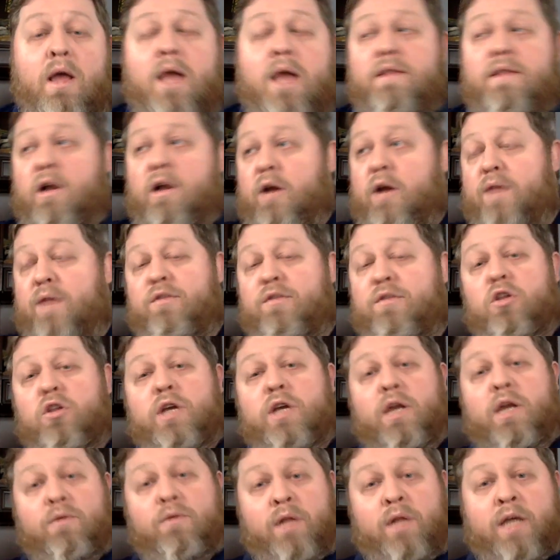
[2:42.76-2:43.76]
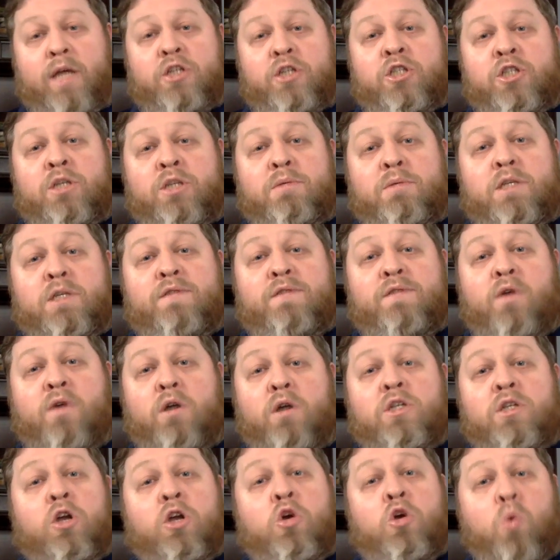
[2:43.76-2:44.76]
They're even looking at relationships as far
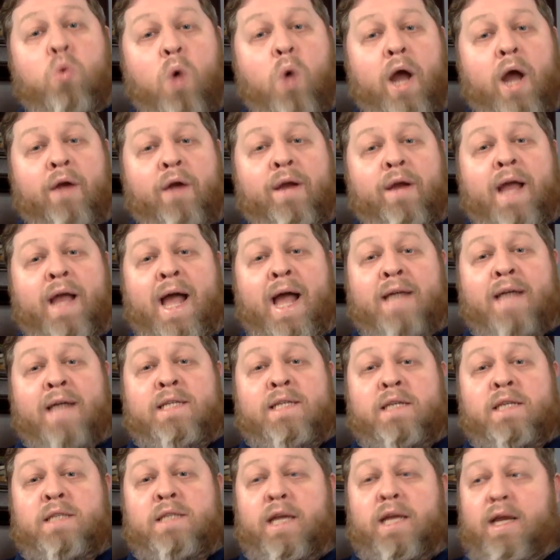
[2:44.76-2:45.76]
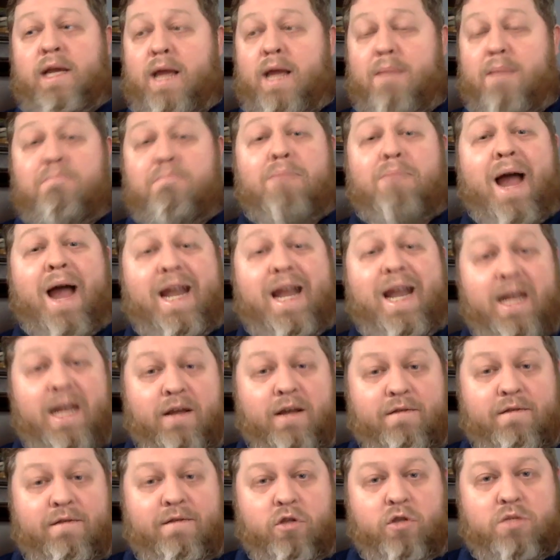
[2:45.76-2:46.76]
as acquiring, accessing, and
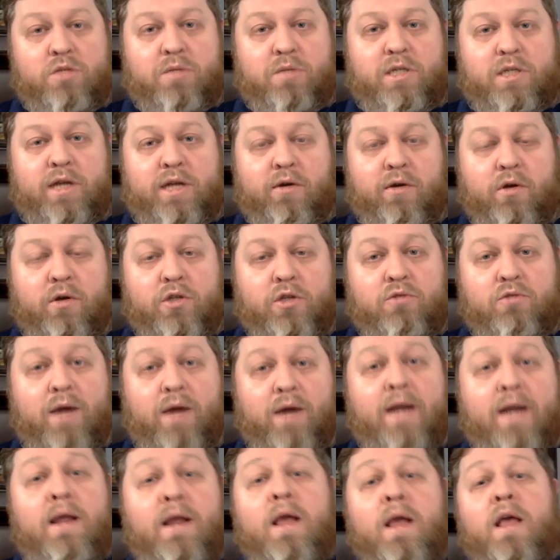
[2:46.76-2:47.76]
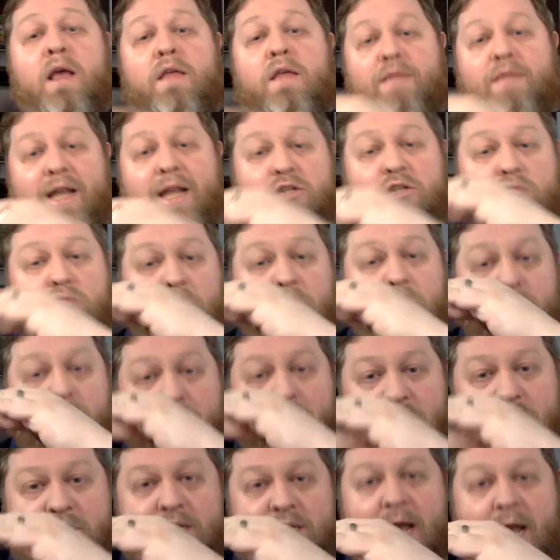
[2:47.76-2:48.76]
mining for those materials, right? That's really
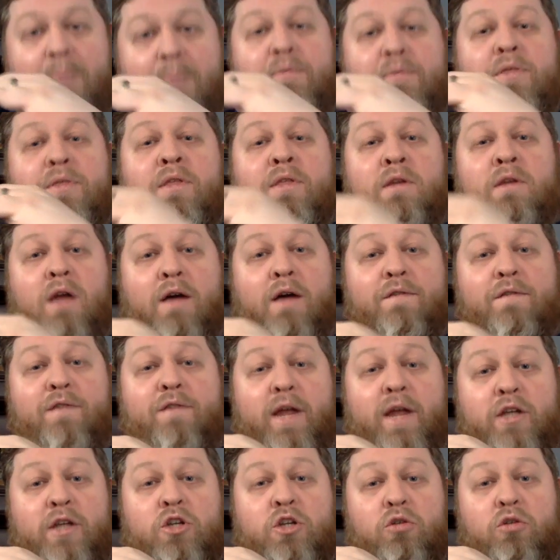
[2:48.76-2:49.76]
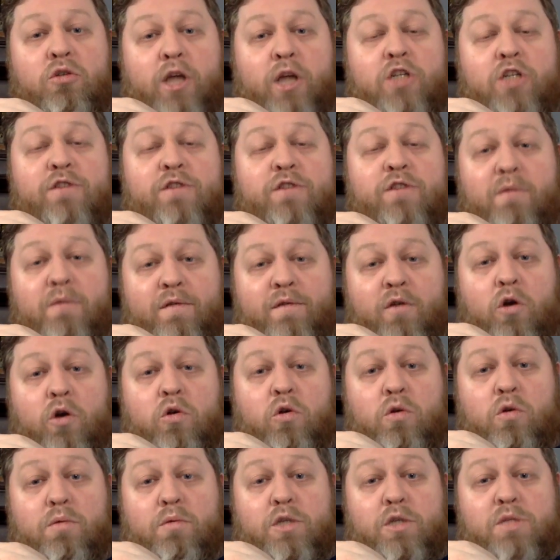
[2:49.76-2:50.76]
the depth of integration from a
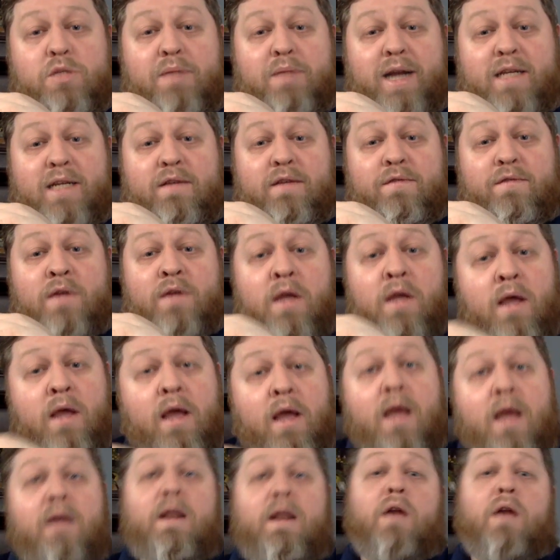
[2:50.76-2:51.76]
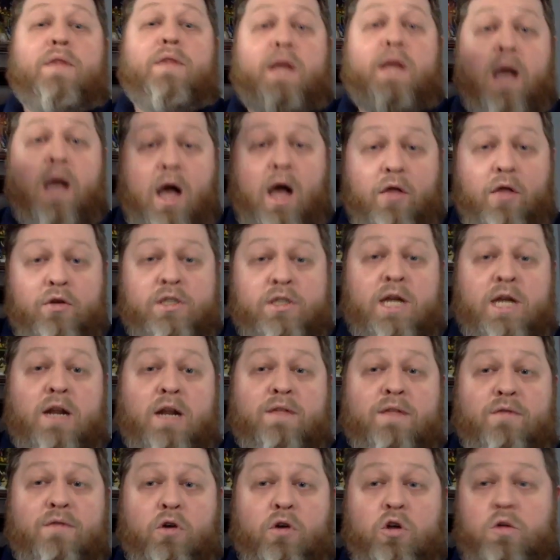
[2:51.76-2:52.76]
vertical perspective. Now, the other side of
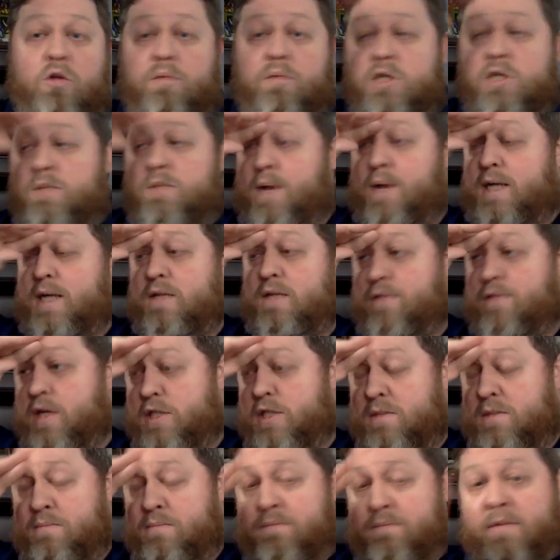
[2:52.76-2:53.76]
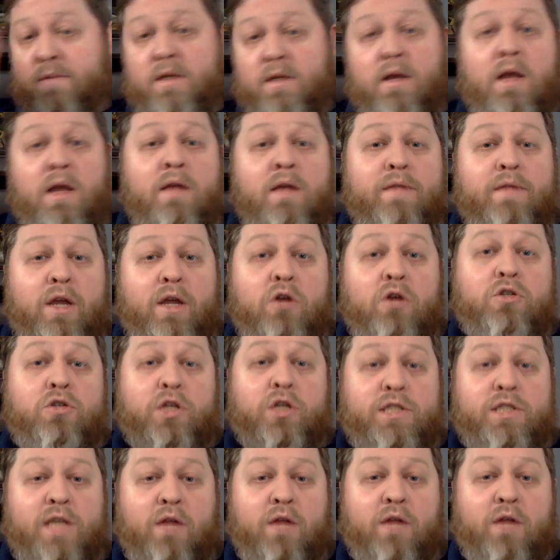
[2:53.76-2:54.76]
the vertical perspective is they don't
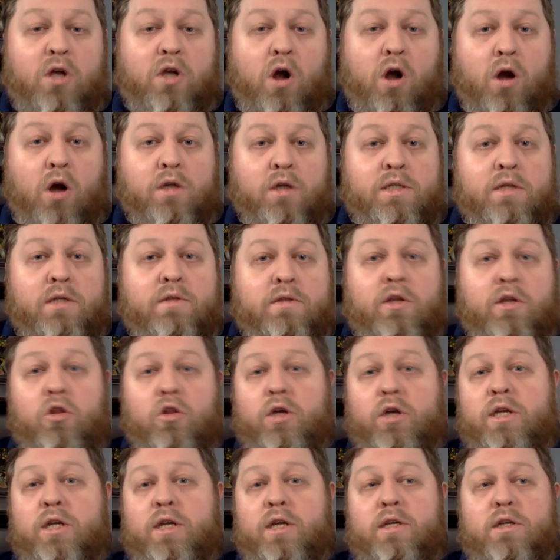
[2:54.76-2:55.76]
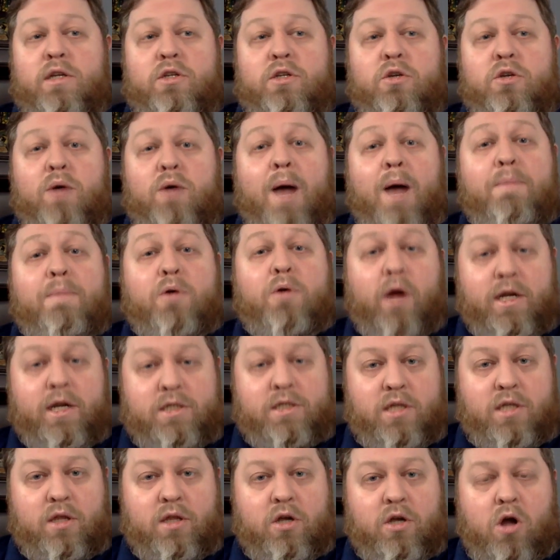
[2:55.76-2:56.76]
just sell the cars, they're looking to do upgrades
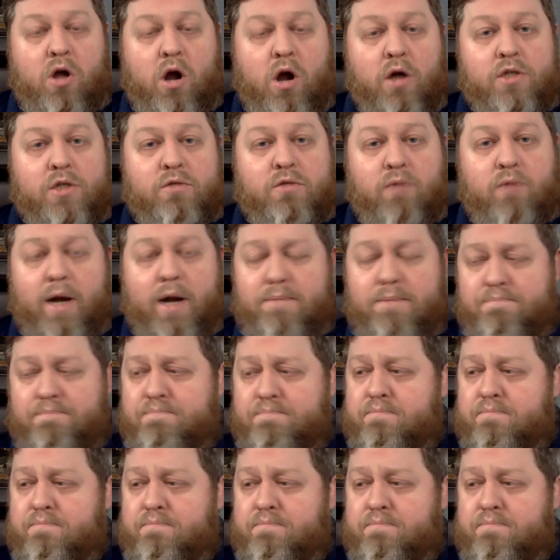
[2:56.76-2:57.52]
to the cars, right?